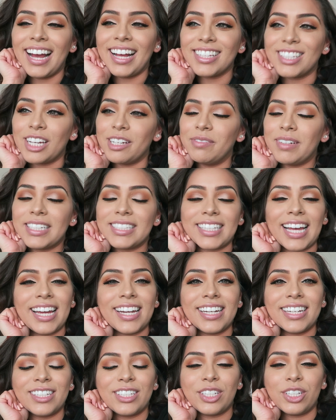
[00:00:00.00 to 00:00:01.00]
yeah, so I'm
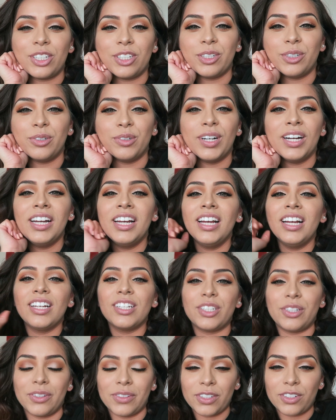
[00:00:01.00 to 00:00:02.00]
excited to
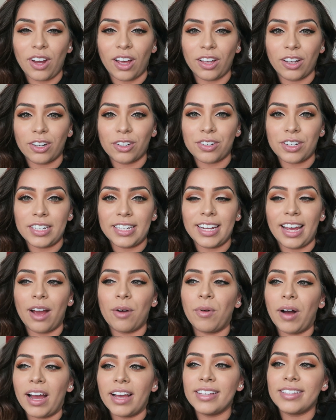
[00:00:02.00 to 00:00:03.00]
do the Dollar Tree
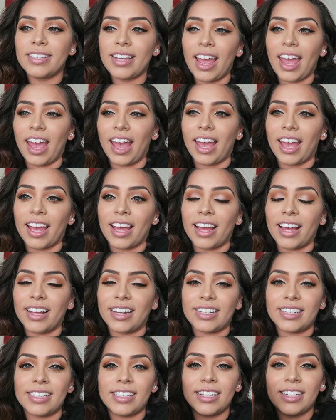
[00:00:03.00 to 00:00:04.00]
DIYs
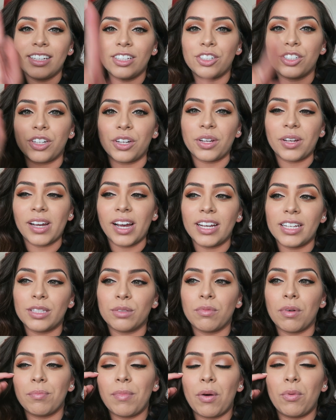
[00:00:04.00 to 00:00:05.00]
and show you
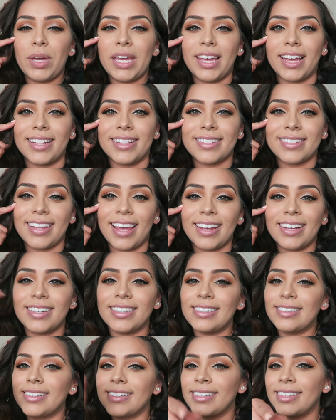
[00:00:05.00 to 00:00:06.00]
guys what my weekend's
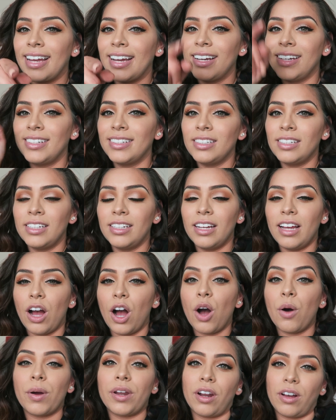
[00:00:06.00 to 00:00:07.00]
like.
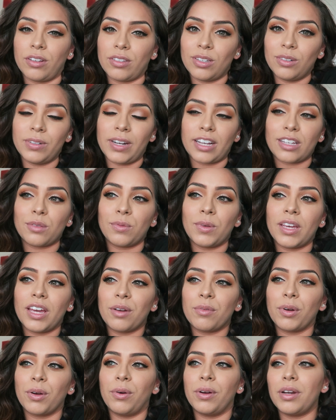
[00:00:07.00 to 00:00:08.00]
Oh, and also next
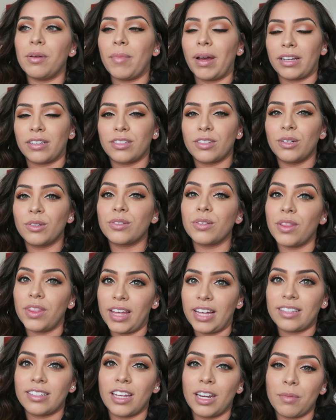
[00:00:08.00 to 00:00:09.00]
weekend we're going to Mexico, so
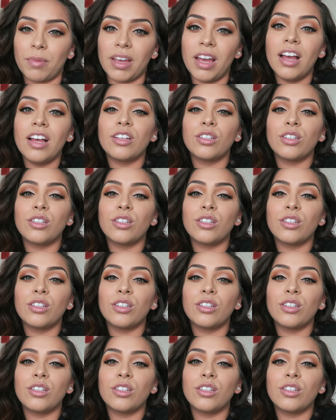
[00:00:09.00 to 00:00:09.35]
that's going to be